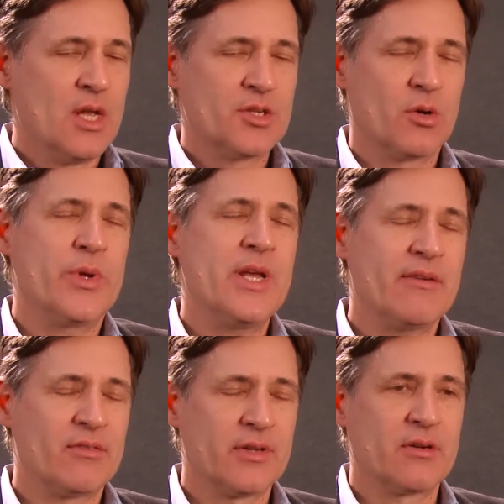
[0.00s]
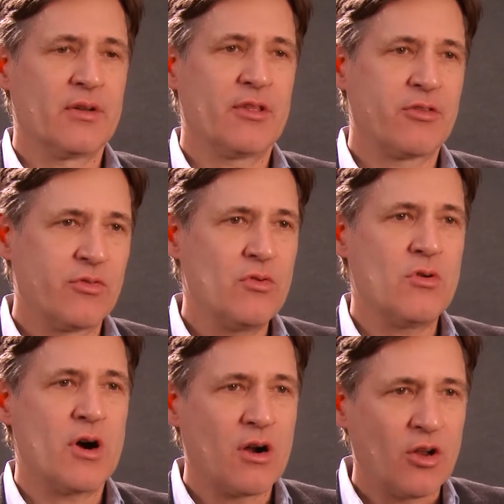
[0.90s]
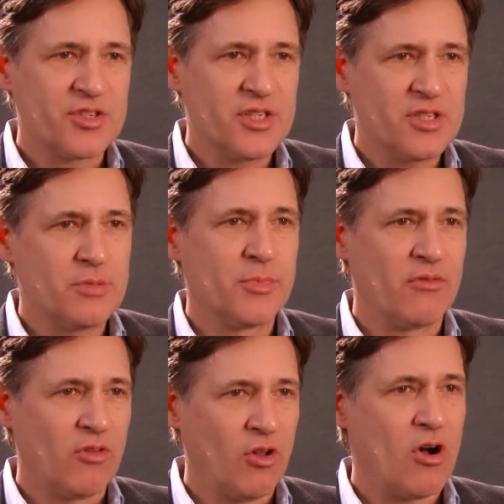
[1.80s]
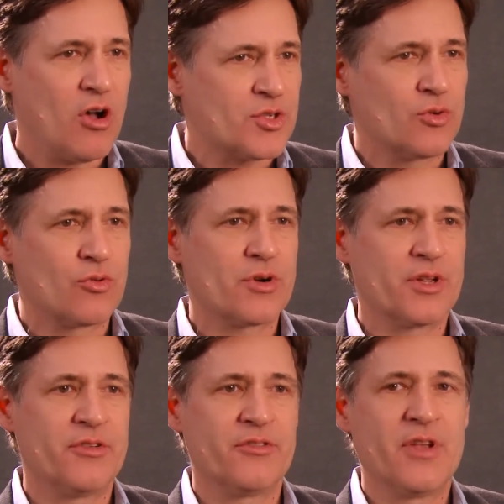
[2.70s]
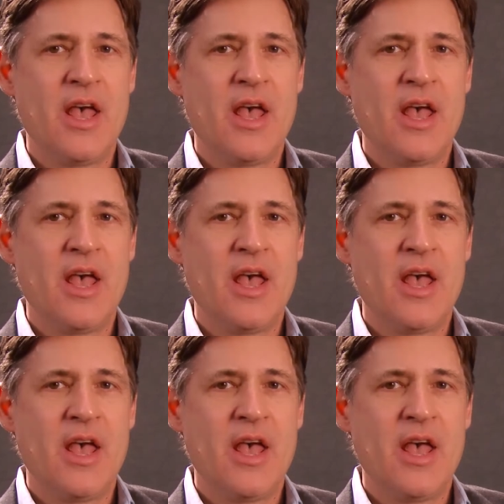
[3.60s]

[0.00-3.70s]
So we have literally, through our system of laws and ordinances,